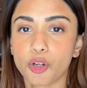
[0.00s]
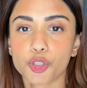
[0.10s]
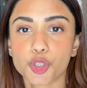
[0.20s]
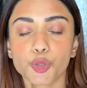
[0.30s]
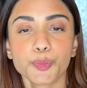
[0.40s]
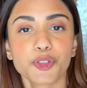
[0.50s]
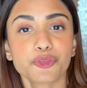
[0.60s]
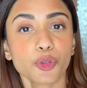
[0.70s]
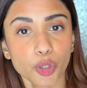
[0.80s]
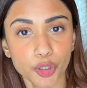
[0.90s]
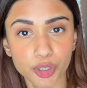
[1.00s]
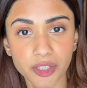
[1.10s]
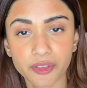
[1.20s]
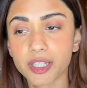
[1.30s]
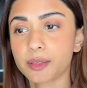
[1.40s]
Also, before going to
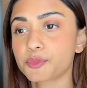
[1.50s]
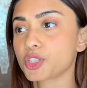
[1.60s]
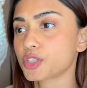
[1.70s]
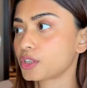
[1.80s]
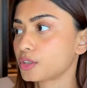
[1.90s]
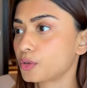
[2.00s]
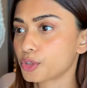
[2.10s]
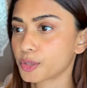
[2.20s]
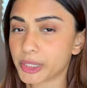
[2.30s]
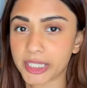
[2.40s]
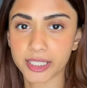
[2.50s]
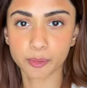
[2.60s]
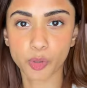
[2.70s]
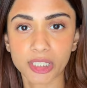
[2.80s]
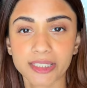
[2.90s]
the event, I'm just gonna go to the
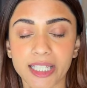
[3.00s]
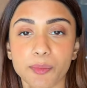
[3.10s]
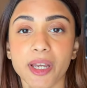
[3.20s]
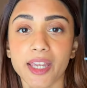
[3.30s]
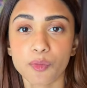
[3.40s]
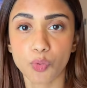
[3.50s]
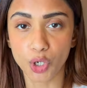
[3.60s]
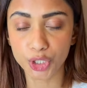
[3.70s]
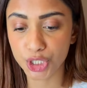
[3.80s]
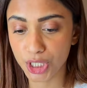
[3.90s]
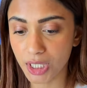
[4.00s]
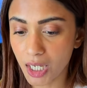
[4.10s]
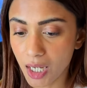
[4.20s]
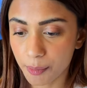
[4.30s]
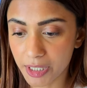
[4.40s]
Palladium Mall and get my hair washed
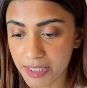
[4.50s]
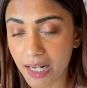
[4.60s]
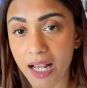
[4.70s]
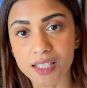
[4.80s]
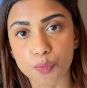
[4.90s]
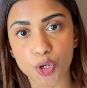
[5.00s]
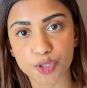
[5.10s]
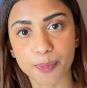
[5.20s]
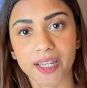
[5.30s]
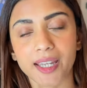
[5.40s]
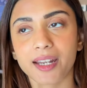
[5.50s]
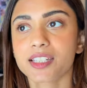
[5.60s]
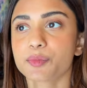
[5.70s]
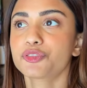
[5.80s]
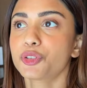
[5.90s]
because I last washed my hair
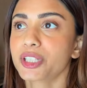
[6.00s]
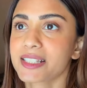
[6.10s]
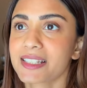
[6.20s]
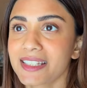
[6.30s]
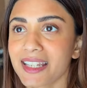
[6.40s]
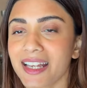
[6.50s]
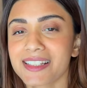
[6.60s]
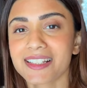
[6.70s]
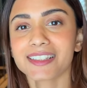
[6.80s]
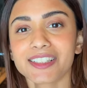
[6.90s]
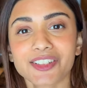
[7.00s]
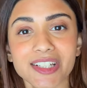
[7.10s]
day before yesterday and it's a little